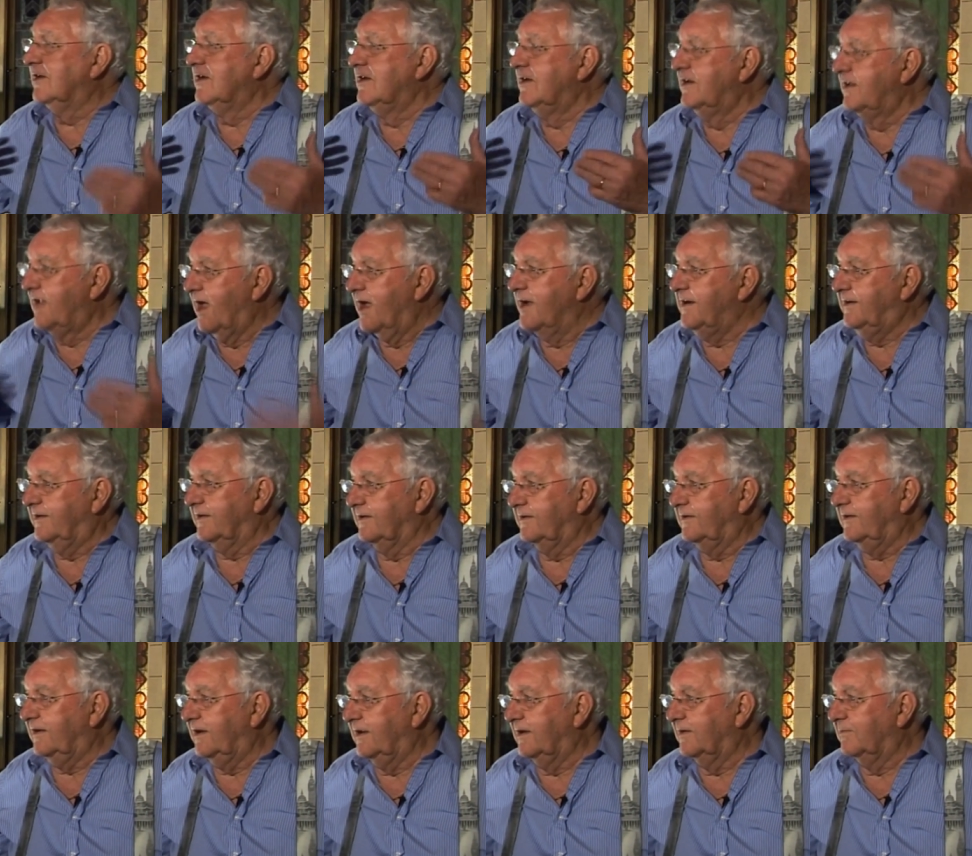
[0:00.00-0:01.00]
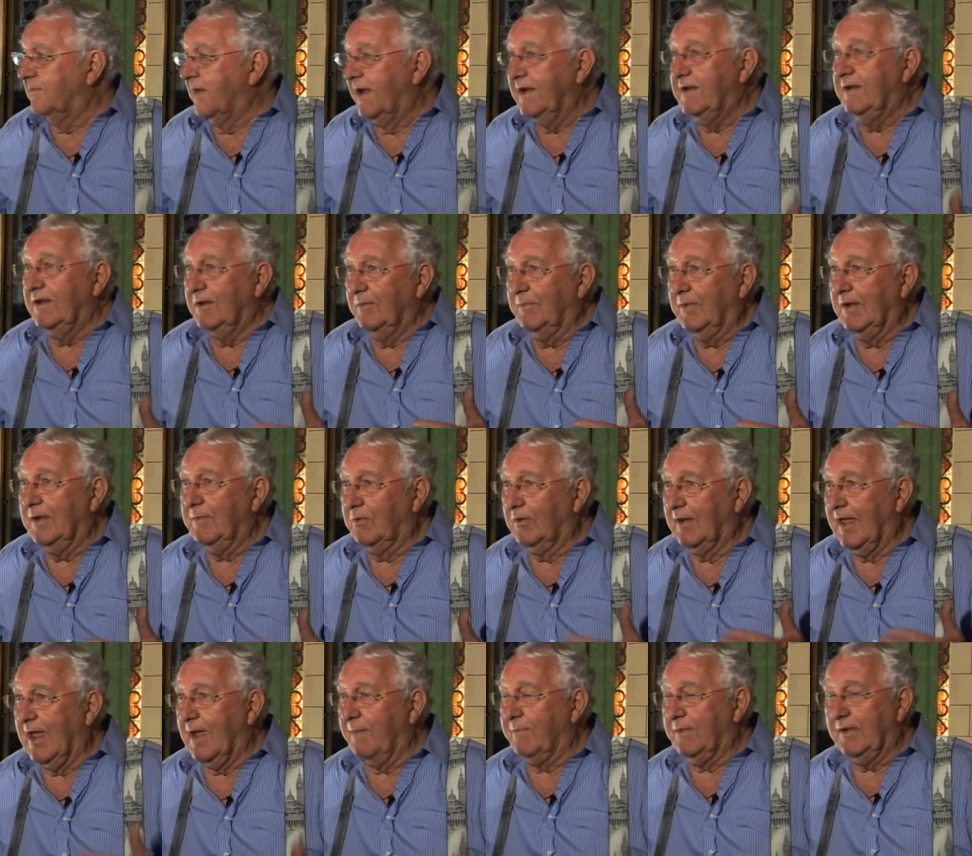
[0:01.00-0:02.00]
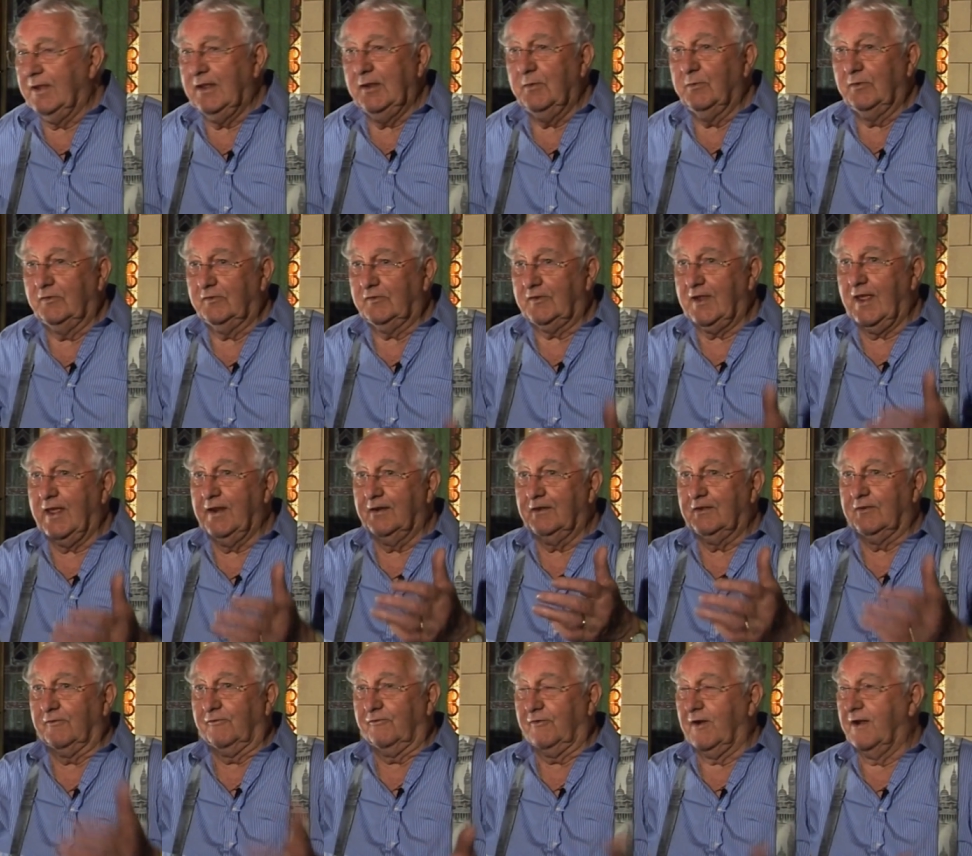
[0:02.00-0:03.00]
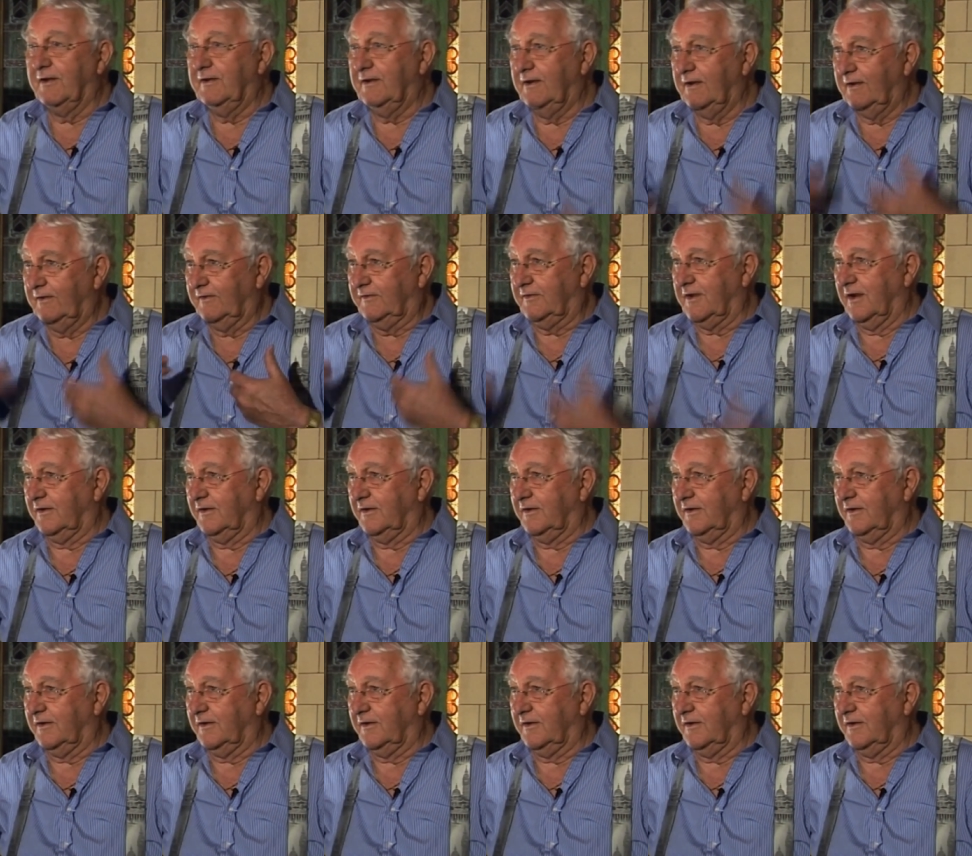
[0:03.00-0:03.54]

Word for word: delighted in making people happy. He would stand at the front in his